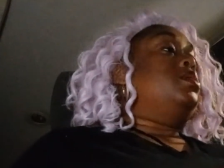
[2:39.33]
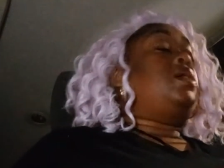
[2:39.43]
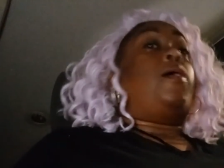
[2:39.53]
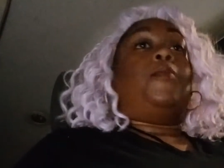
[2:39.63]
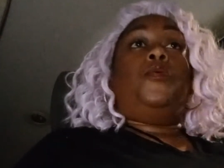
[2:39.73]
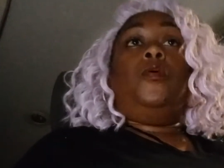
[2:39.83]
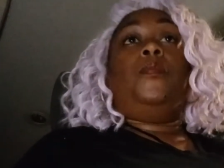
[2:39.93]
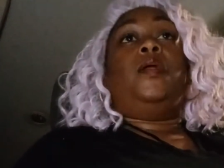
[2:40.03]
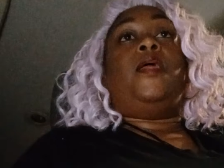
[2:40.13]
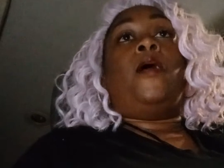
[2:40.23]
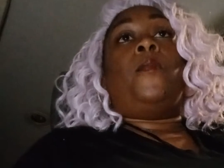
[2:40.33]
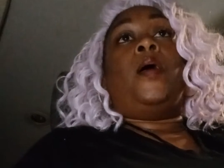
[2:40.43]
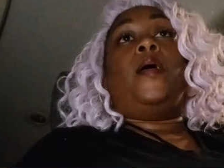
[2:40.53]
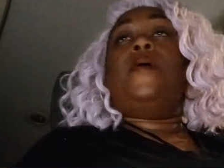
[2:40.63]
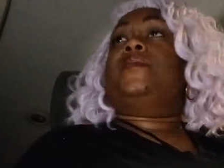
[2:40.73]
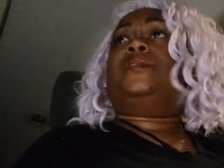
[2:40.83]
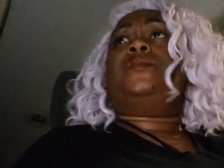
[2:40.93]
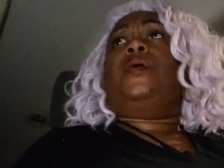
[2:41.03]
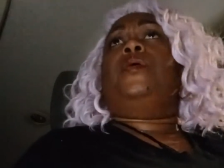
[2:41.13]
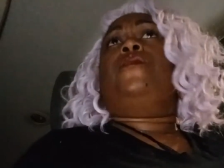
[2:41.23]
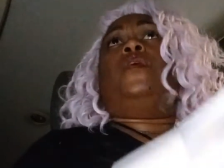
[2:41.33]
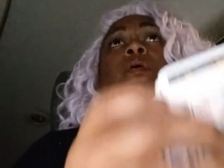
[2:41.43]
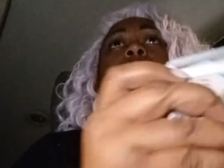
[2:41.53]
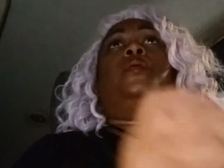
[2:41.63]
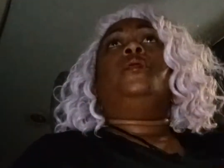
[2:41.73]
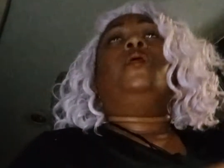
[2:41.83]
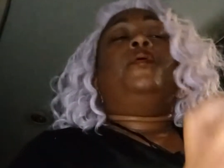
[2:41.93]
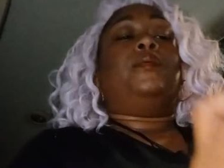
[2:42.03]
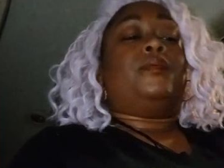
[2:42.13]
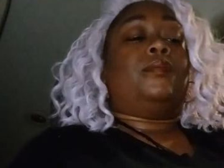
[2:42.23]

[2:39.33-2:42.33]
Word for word: That's how I pull money out my ass. That's all you fucking need to know.